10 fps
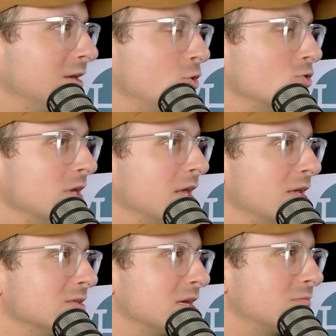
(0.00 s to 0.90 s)
Usually it
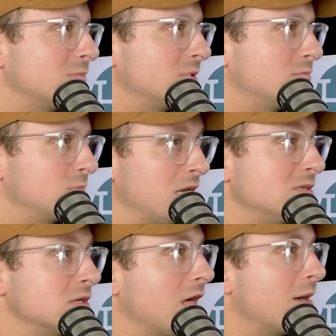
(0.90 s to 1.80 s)
is like
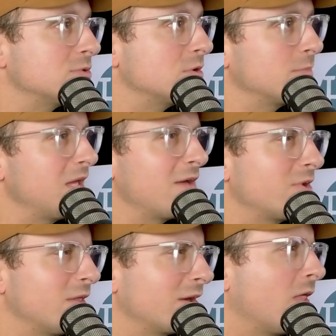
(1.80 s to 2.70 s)
decent lobster, but yeah, if
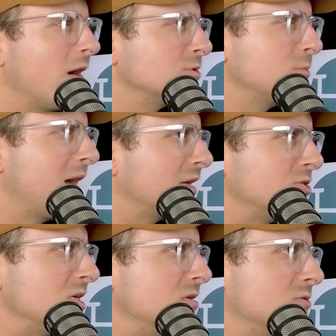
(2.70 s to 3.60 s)
you're getting like a lobster mac
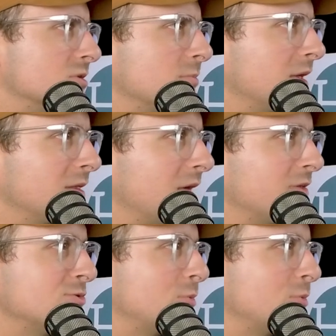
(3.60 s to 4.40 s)
and cheese or something like that, there's